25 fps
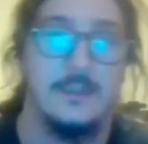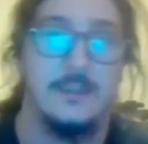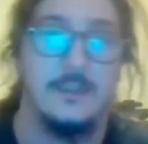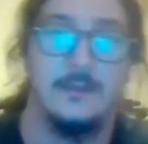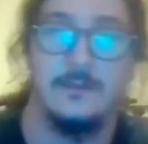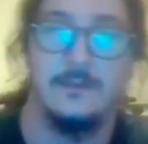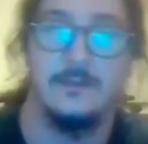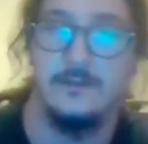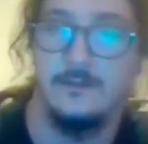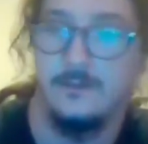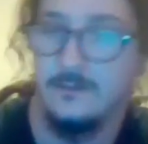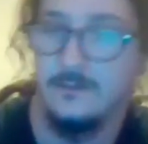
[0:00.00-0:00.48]

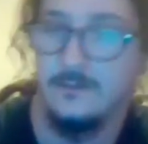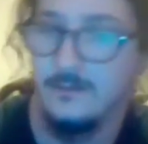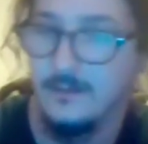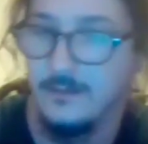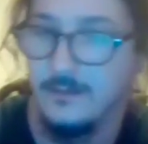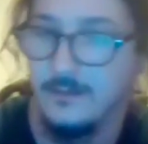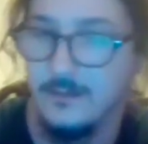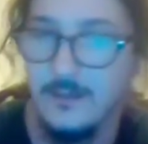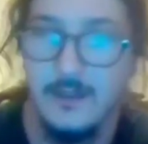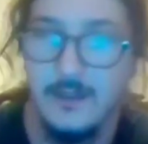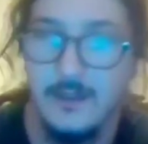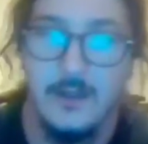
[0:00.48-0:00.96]
you know,
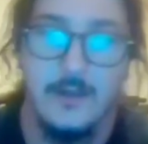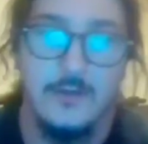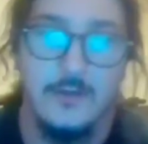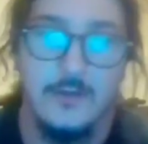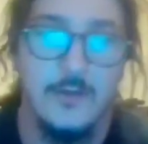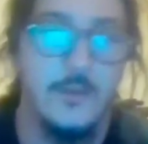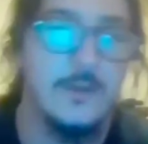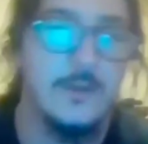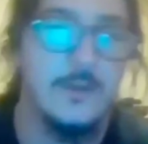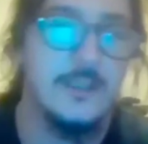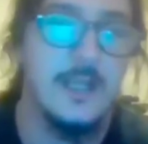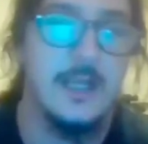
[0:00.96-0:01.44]

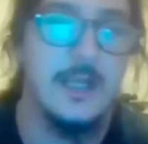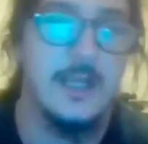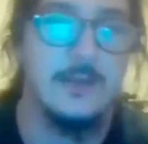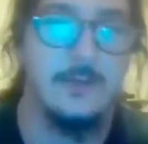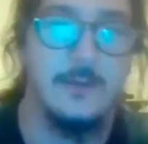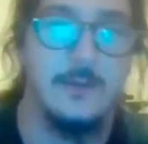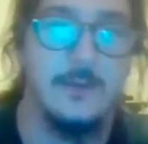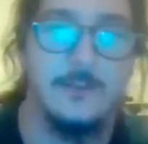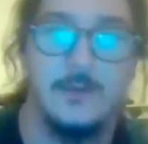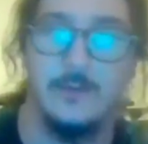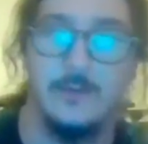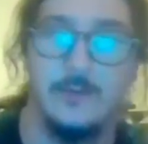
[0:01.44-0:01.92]
do
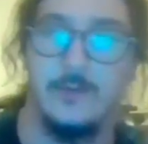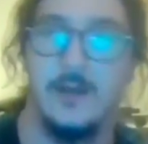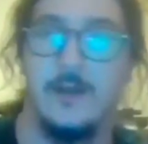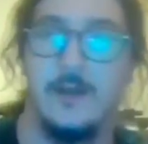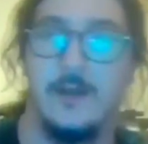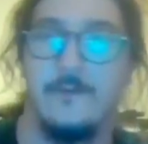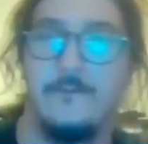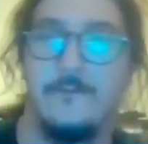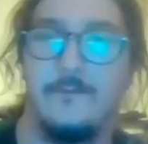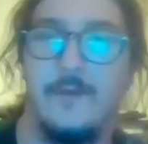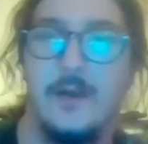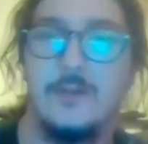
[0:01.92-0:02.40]
exactly what I'm doing now.